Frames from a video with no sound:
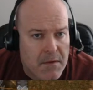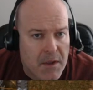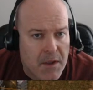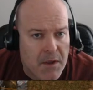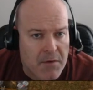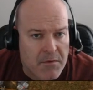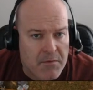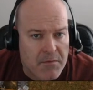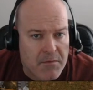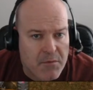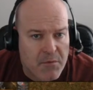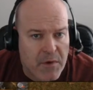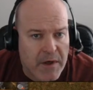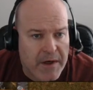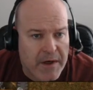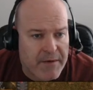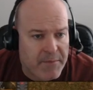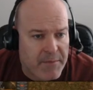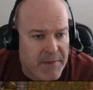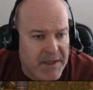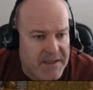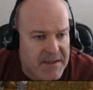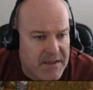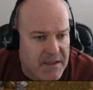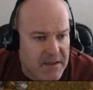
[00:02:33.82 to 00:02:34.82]
Oh, we're out
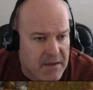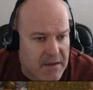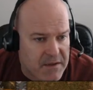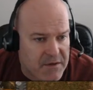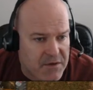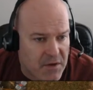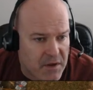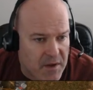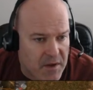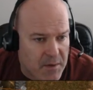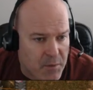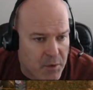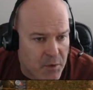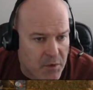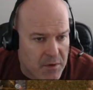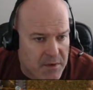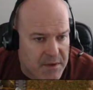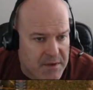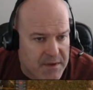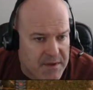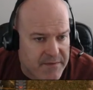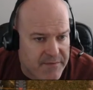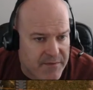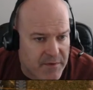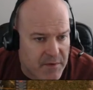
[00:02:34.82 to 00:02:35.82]
of basic electronic
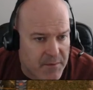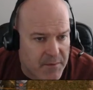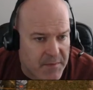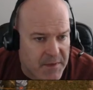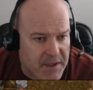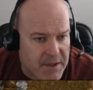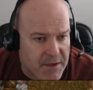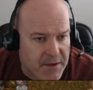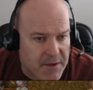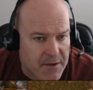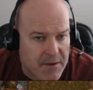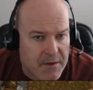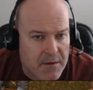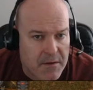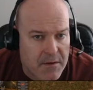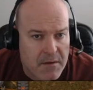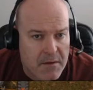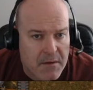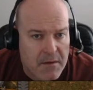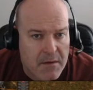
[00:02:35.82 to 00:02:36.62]
boards from here.